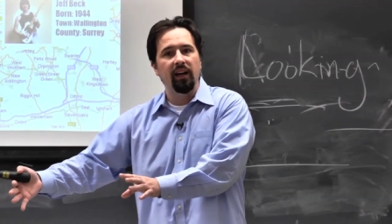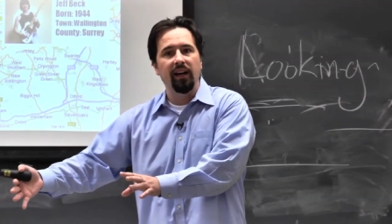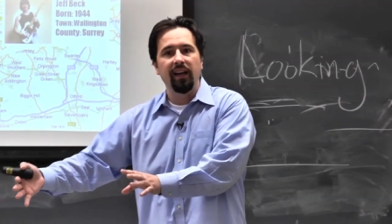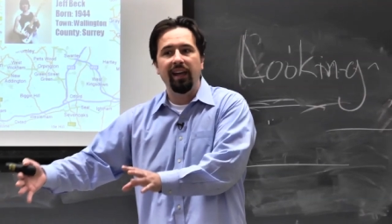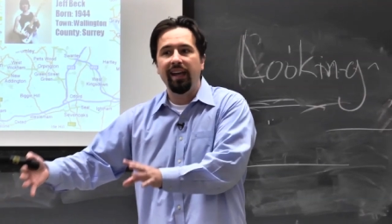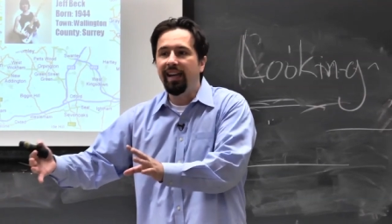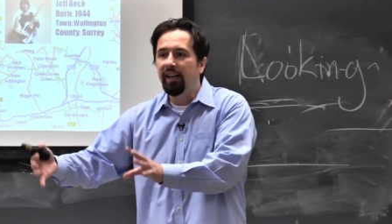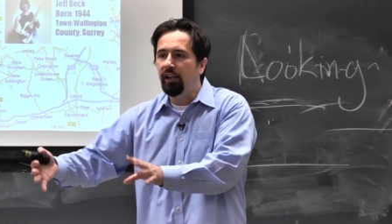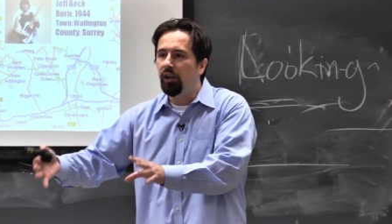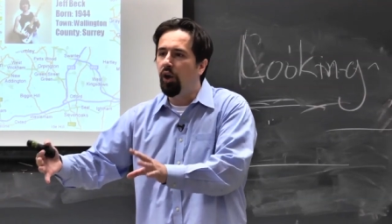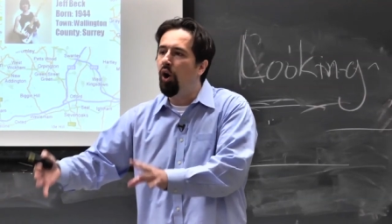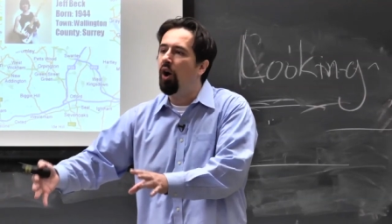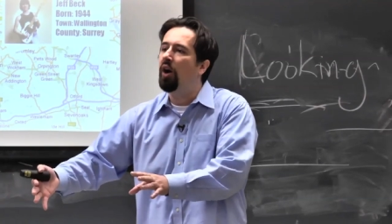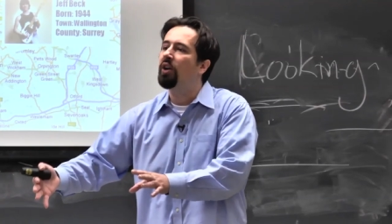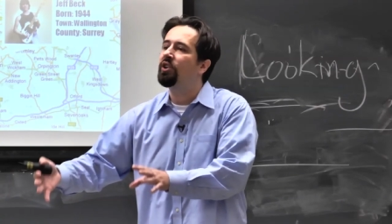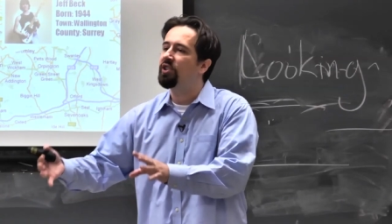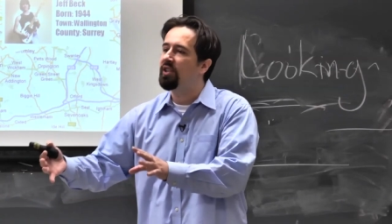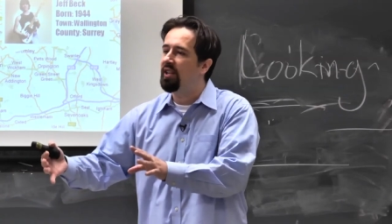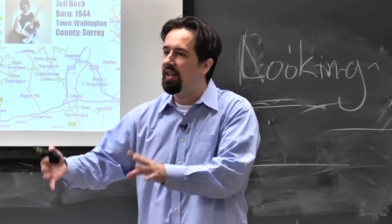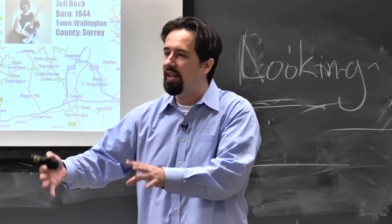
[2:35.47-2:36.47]
he
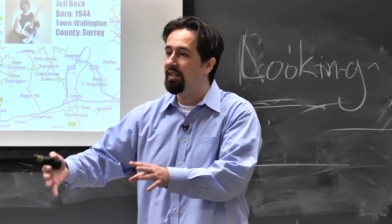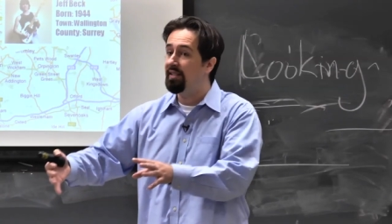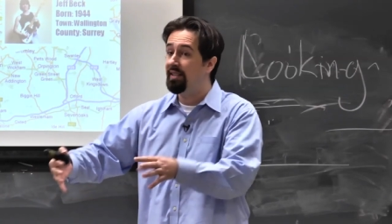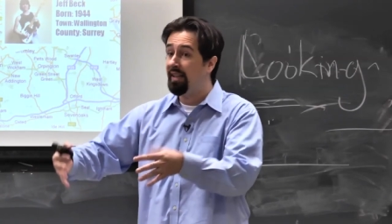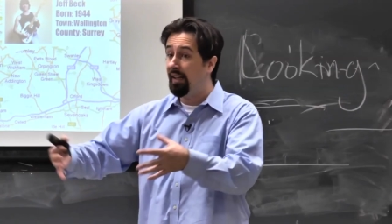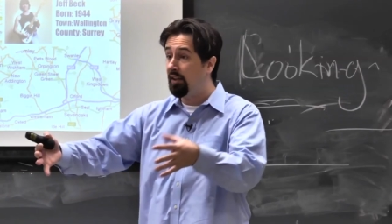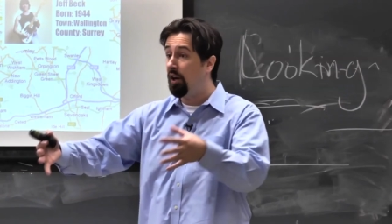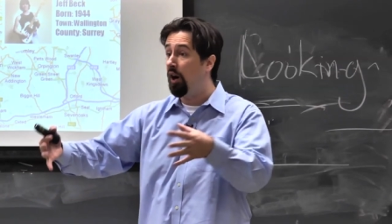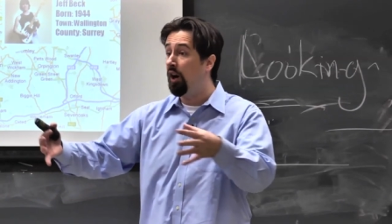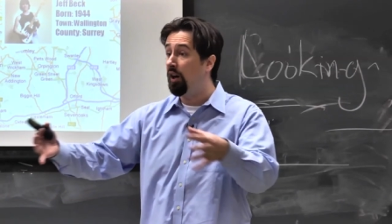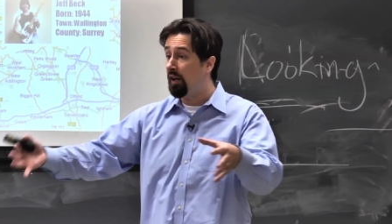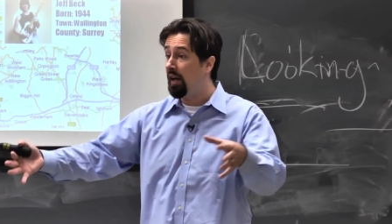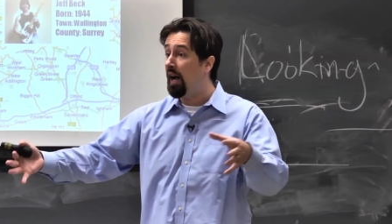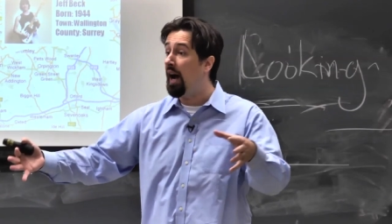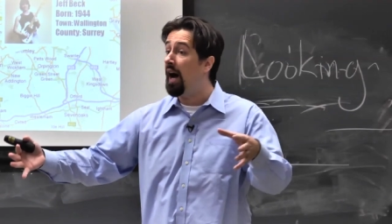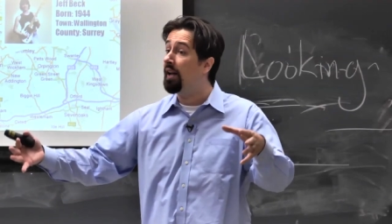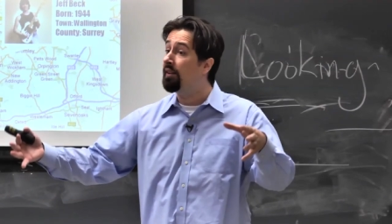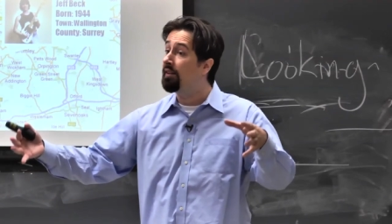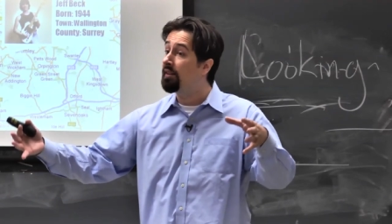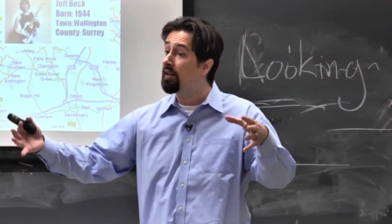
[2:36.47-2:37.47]
launched his guitar
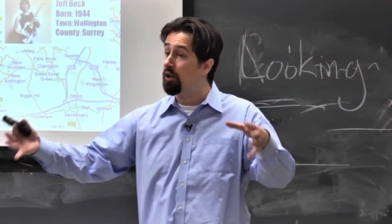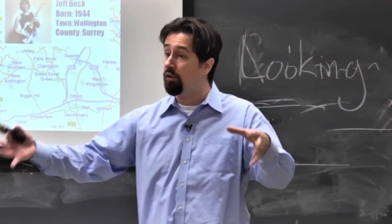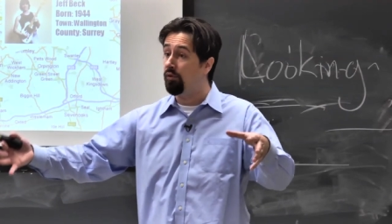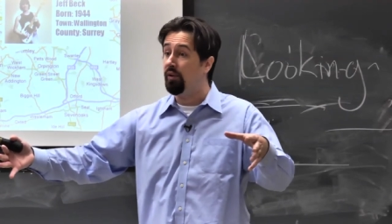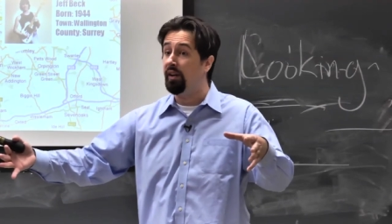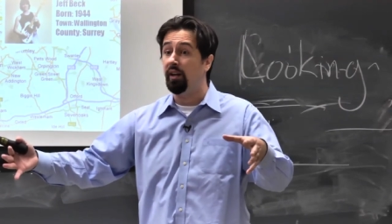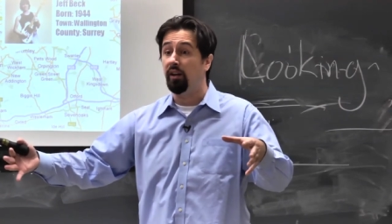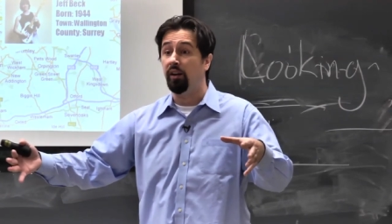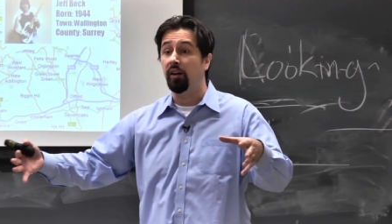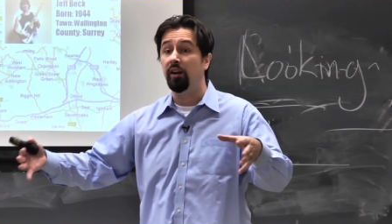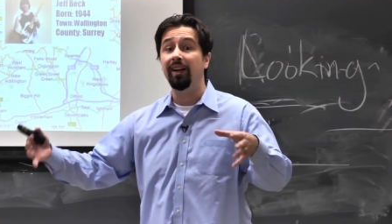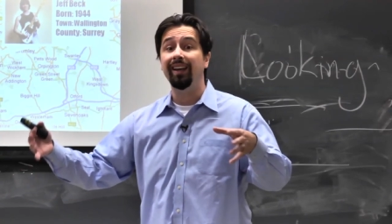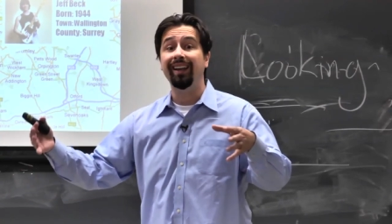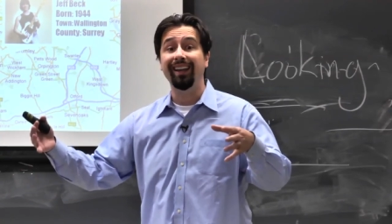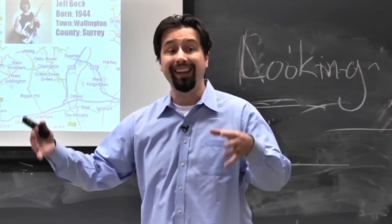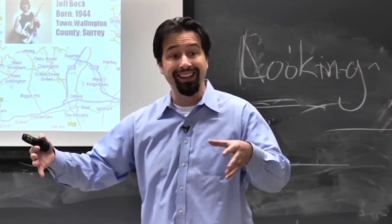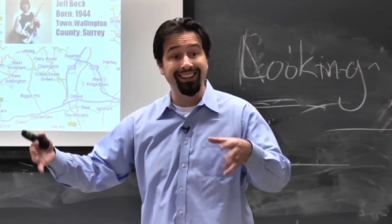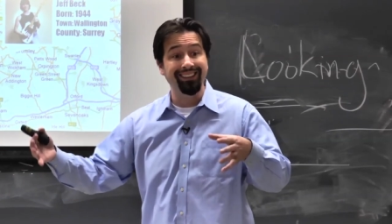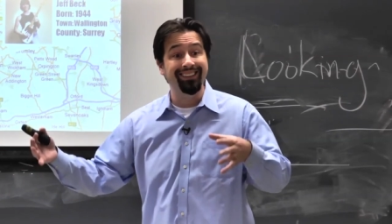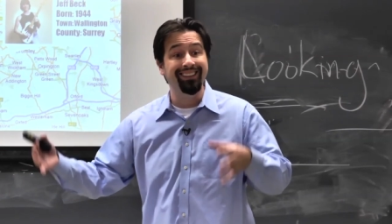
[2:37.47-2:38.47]
god career
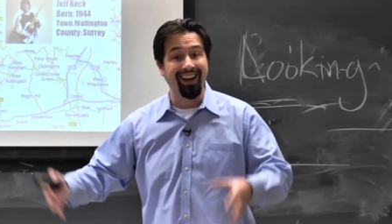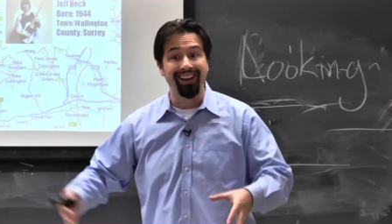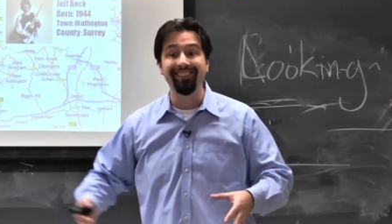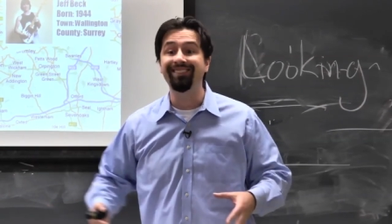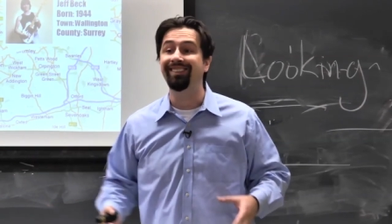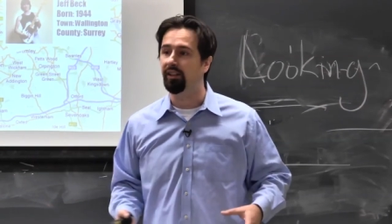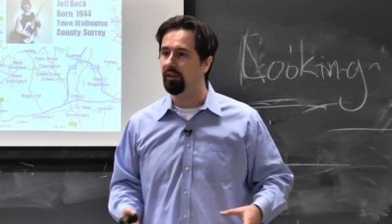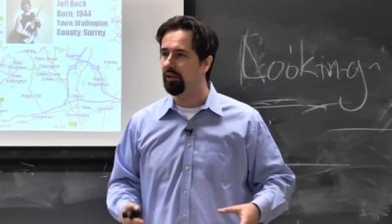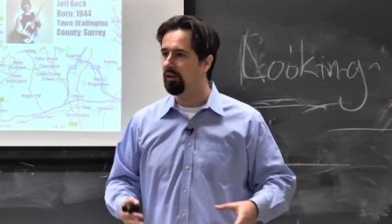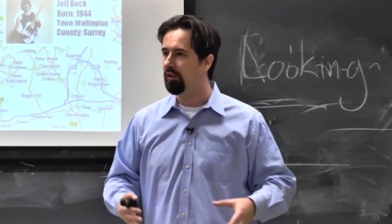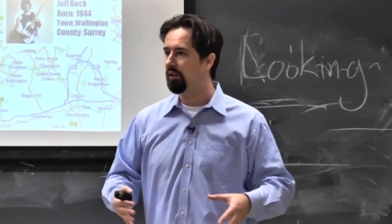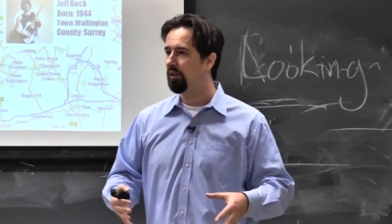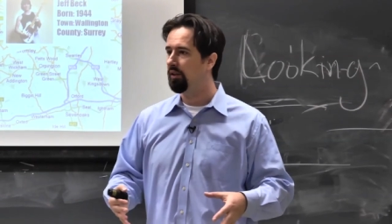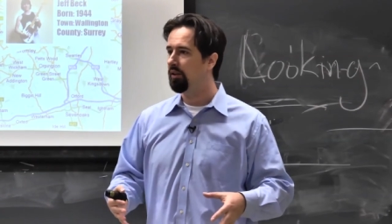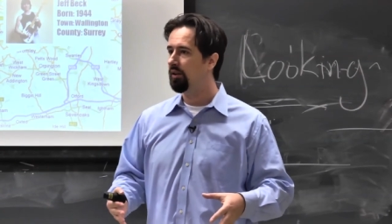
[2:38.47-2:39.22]
in London.